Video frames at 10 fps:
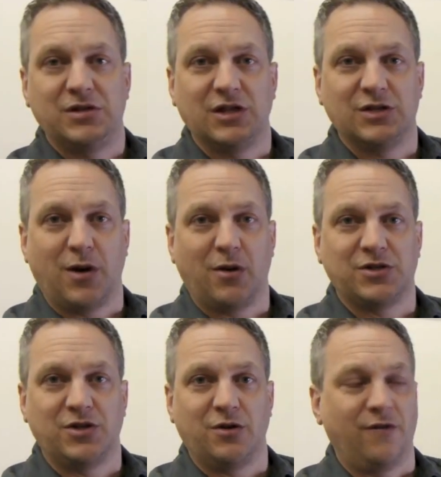into this power
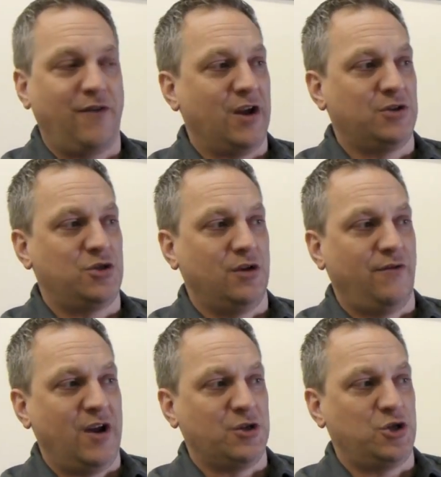steering
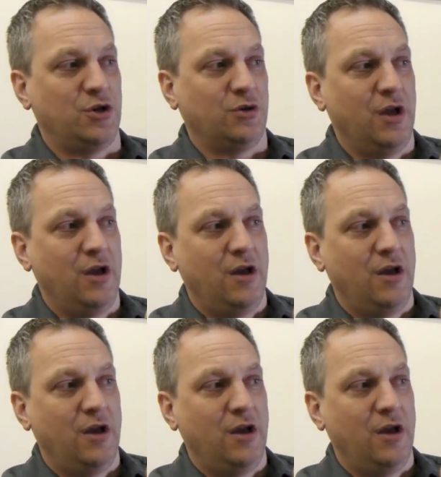fan shield,